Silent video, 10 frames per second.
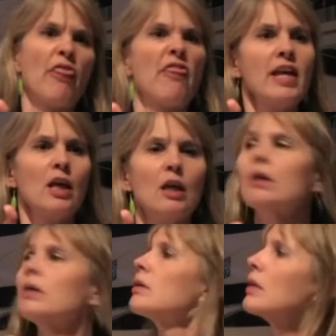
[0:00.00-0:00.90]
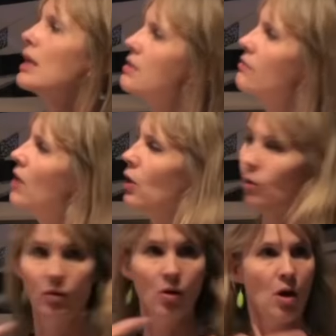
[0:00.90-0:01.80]
thing classifier
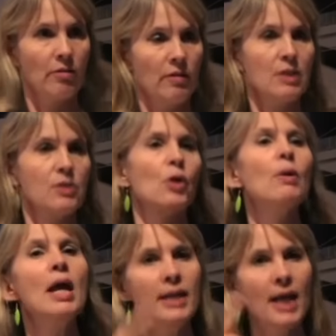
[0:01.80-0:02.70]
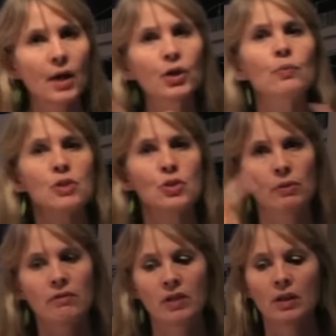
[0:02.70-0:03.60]
or long thin. So now you're
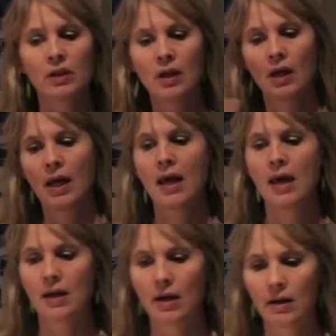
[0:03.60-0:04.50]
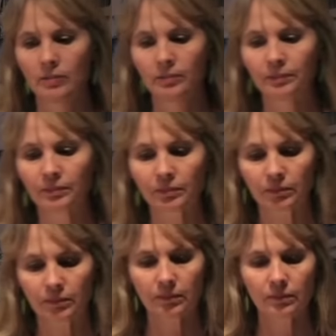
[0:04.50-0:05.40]
retrieving a
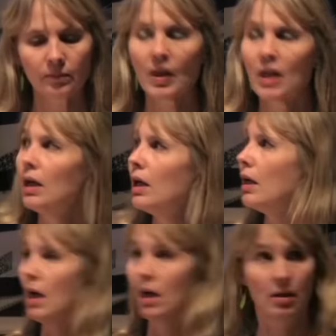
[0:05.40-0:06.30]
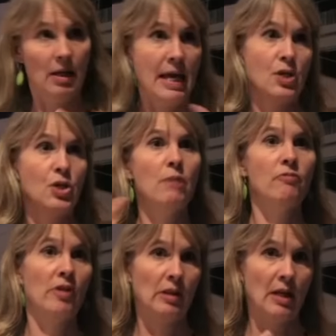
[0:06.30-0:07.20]
hand shape
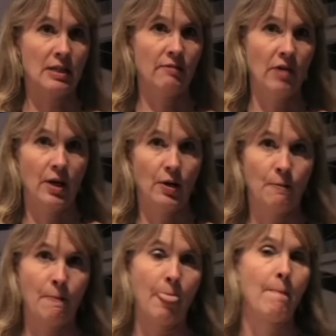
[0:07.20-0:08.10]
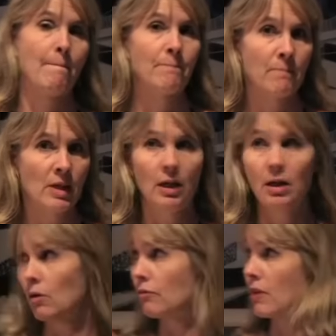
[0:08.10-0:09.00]
for the classifier,
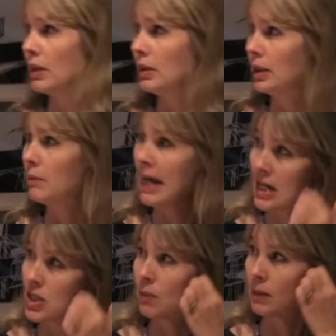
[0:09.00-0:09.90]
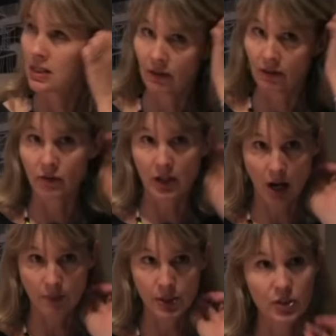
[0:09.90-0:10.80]
a hand shape classifier for the
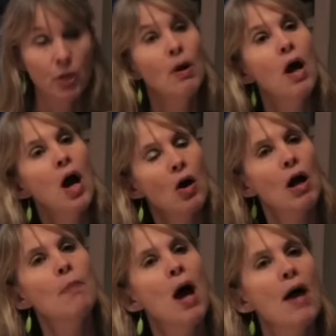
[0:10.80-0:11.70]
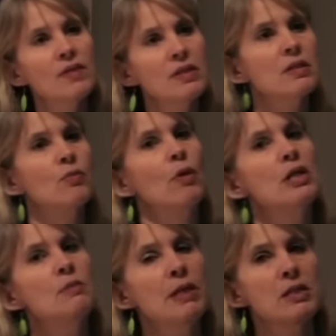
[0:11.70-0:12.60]
object. So our hypothesis
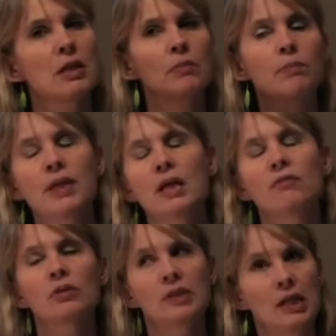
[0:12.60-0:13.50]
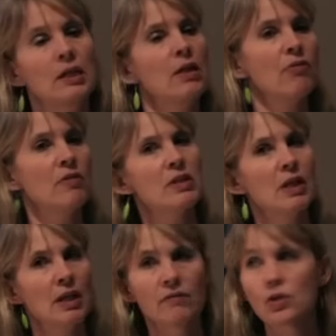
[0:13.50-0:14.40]
was, based on behavioral data and other things that
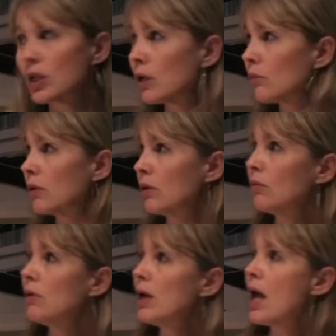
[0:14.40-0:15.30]
I haven't shared with you,